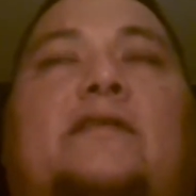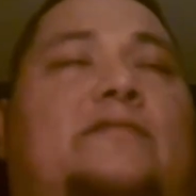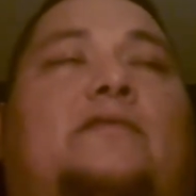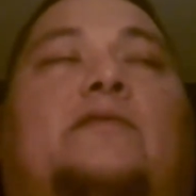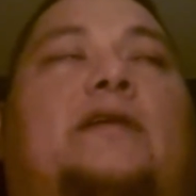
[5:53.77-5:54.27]
I
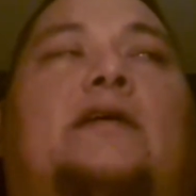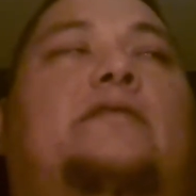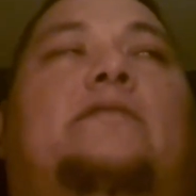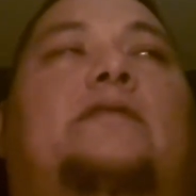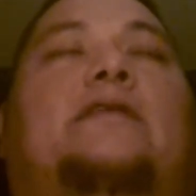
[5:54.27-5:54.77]
said, okay,
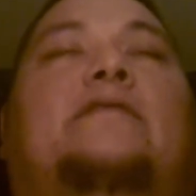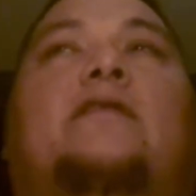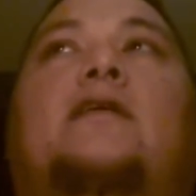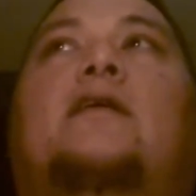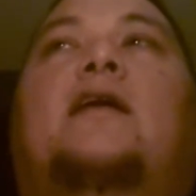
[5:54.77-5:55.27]
whatever.
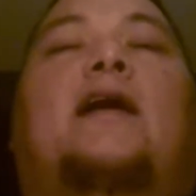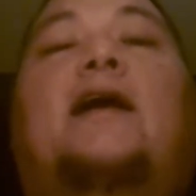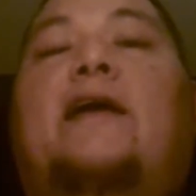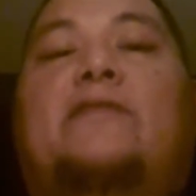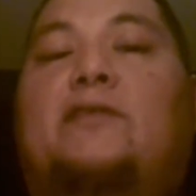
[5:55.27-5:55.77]
And
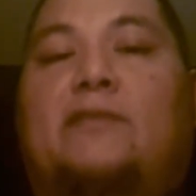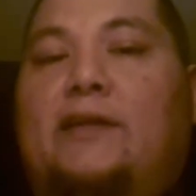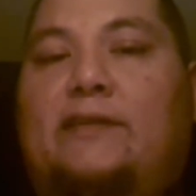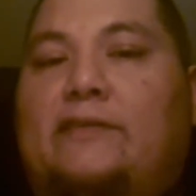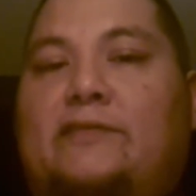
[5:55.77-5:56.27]
I haven't
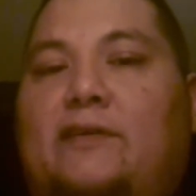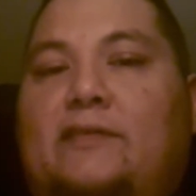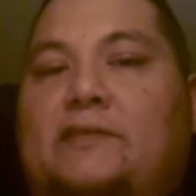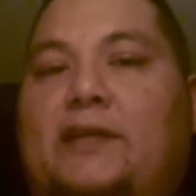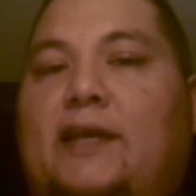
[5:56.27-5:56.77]
agreed to the
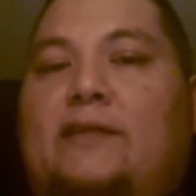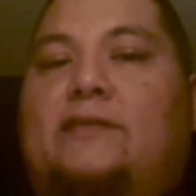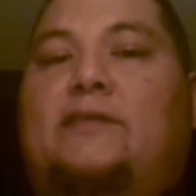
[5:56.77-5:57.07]
surgery yet.